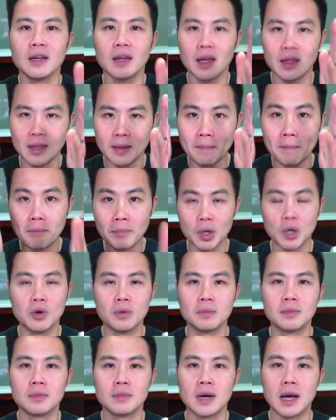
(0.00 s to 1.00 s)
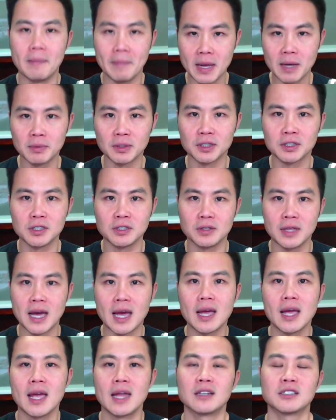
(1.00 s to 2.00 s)
And then boom, I'm able to do
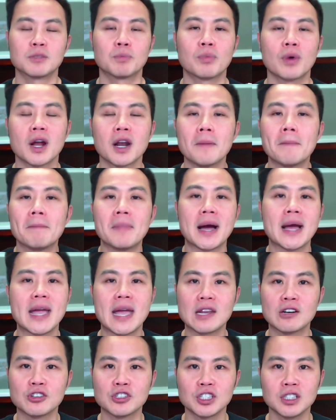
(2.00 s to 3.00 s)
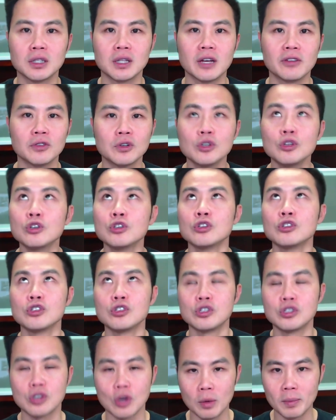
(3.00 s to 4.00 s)
that. And it's brought up my energy level
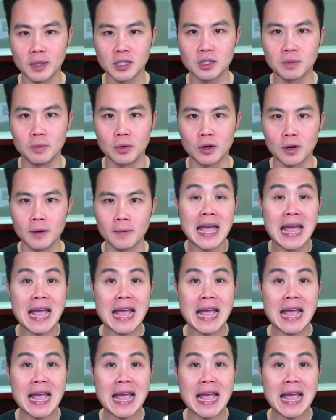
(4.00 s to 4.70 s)
so much more.